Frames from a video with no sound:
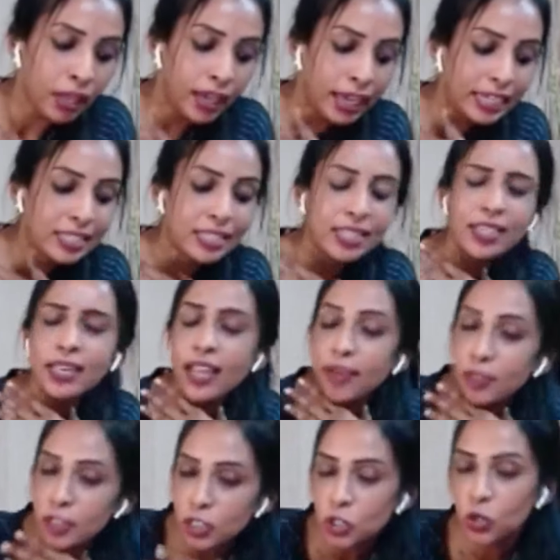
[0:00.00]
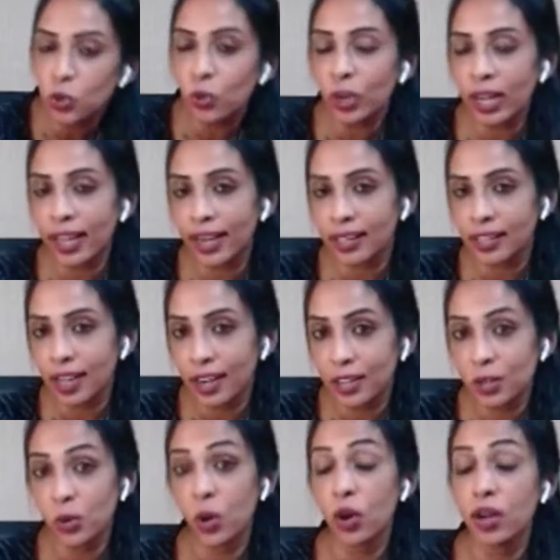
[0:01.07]
It's never too late, and
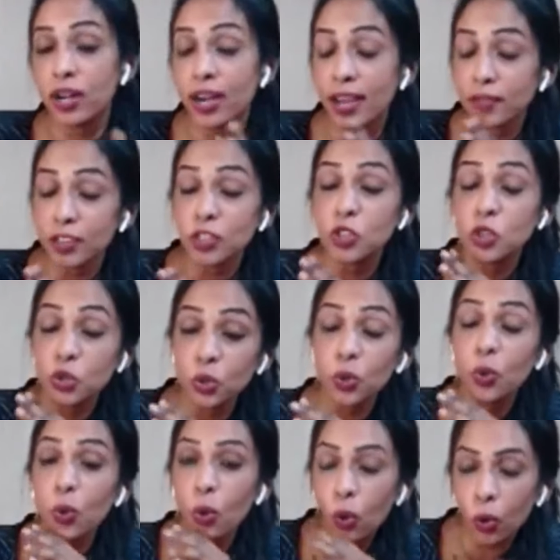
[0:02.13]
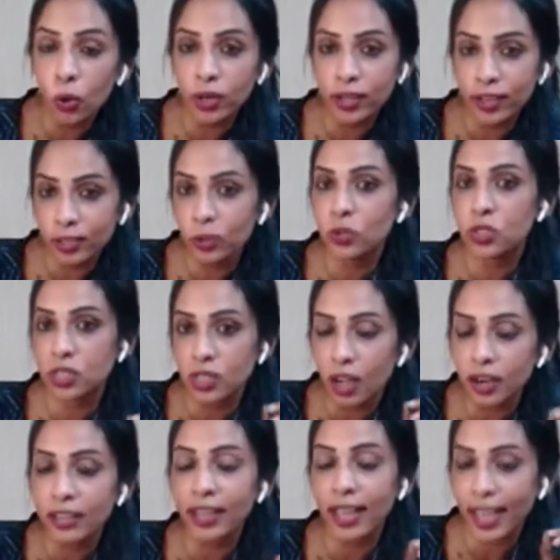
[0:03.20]
you are never too old to
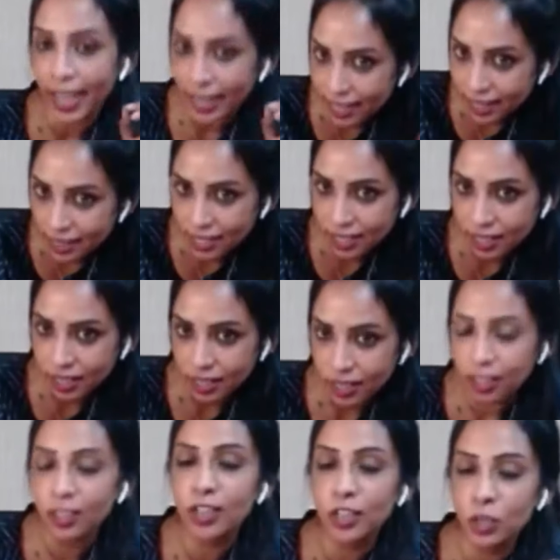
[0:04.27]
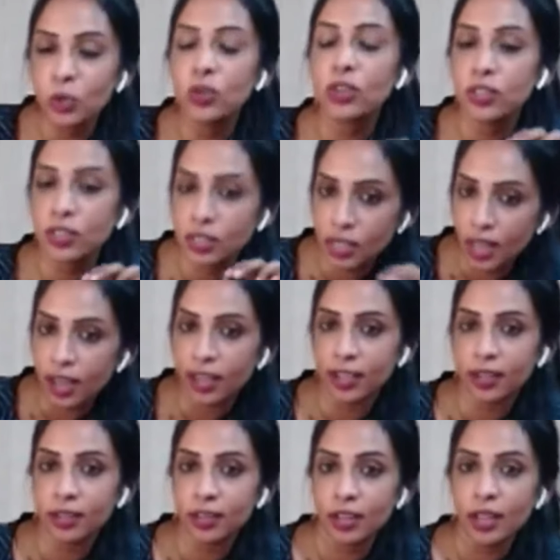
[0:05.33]
start anything that you
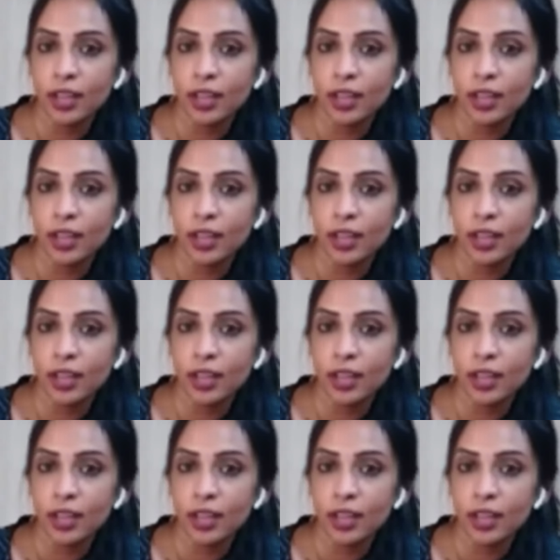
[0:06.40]
desire.